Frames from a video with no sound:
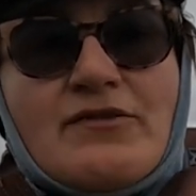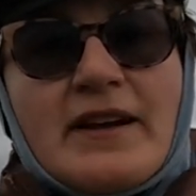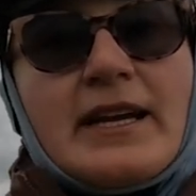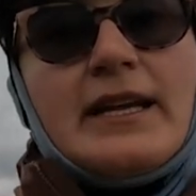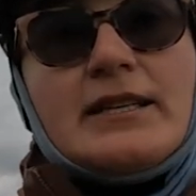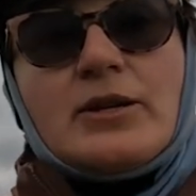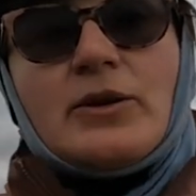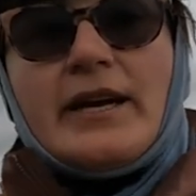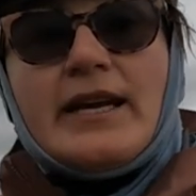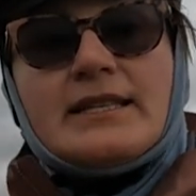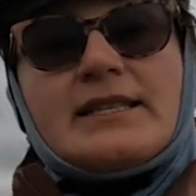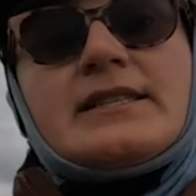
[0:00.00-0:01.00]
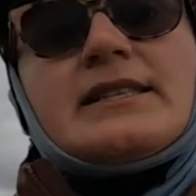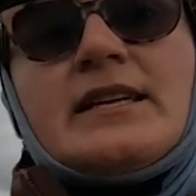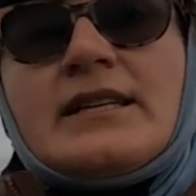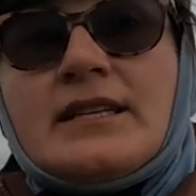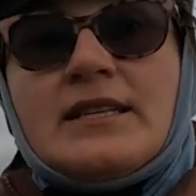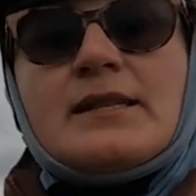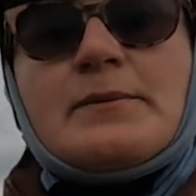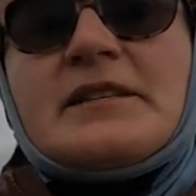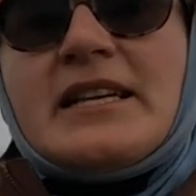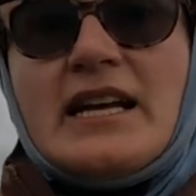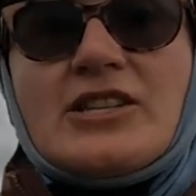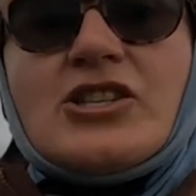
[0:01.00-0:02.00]
traffic increased
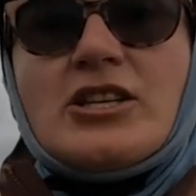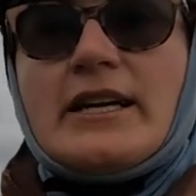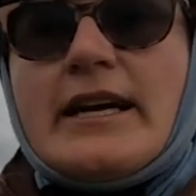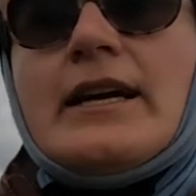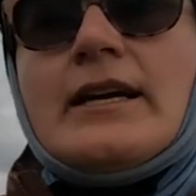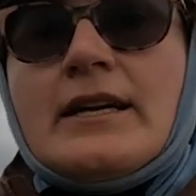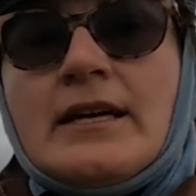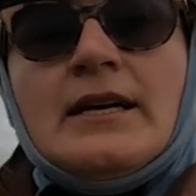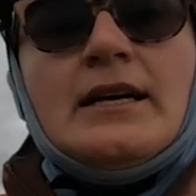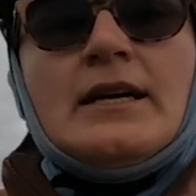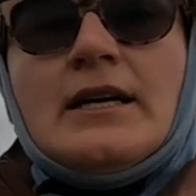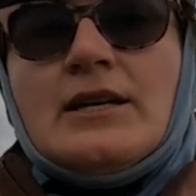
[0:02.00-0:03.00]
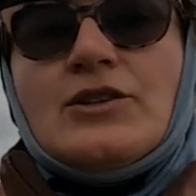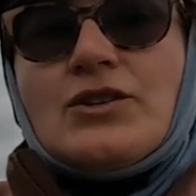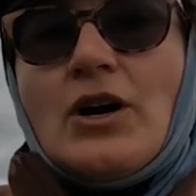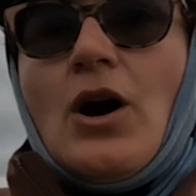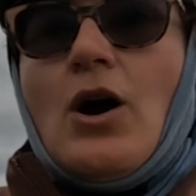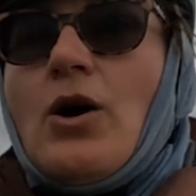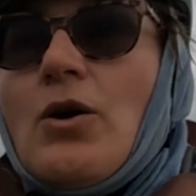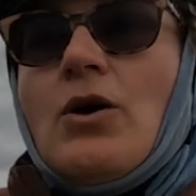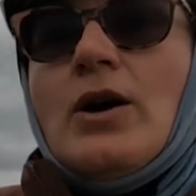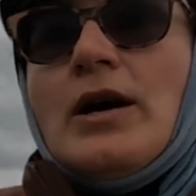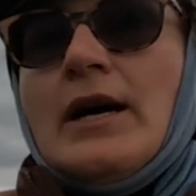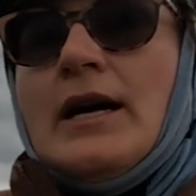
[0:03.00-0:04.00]
substantially. So
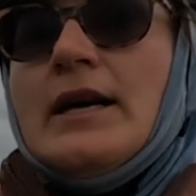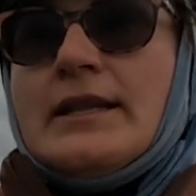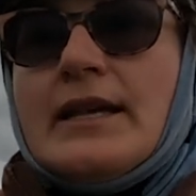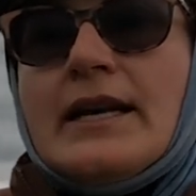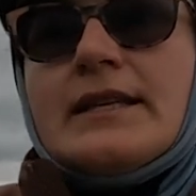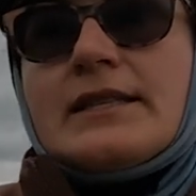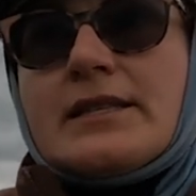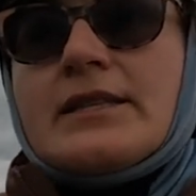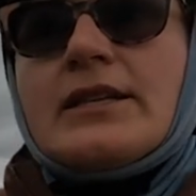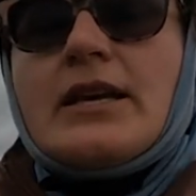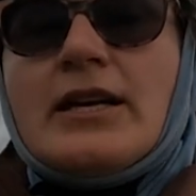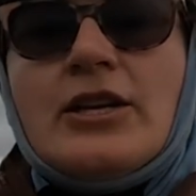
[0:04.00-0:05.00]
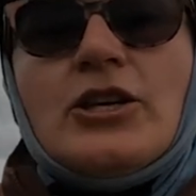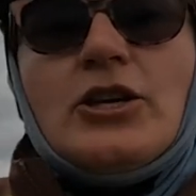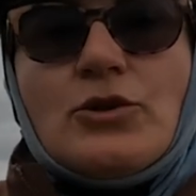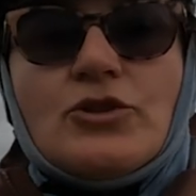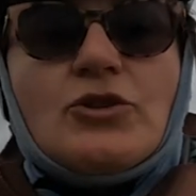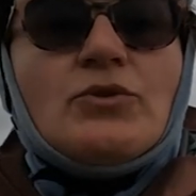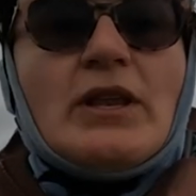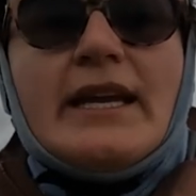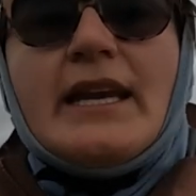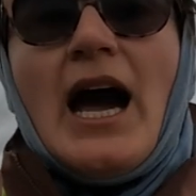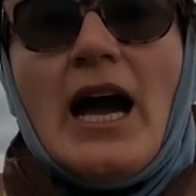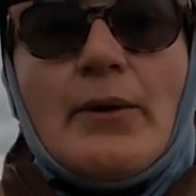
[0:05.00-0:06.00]
this, you know,
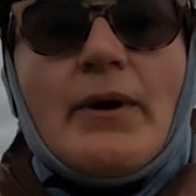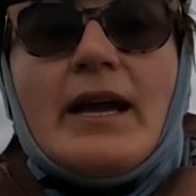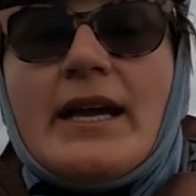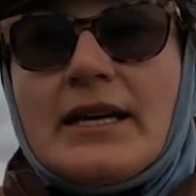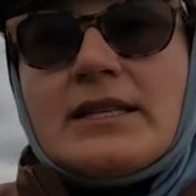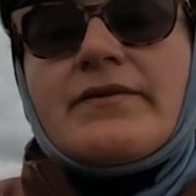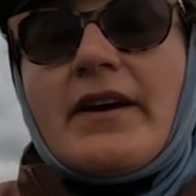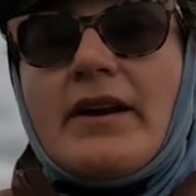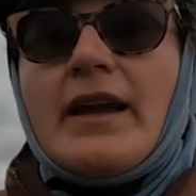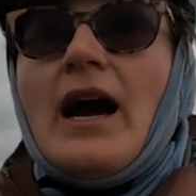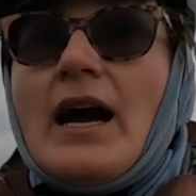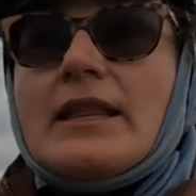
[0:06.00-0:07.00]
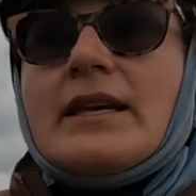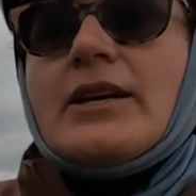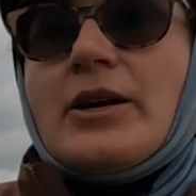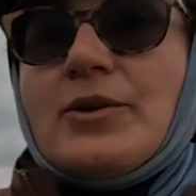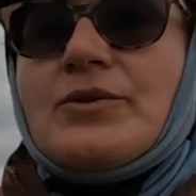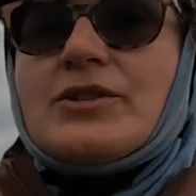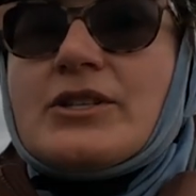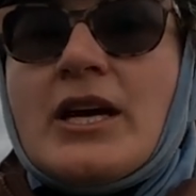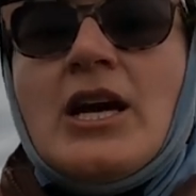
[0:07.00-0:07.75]
two-lane highway is very highly used.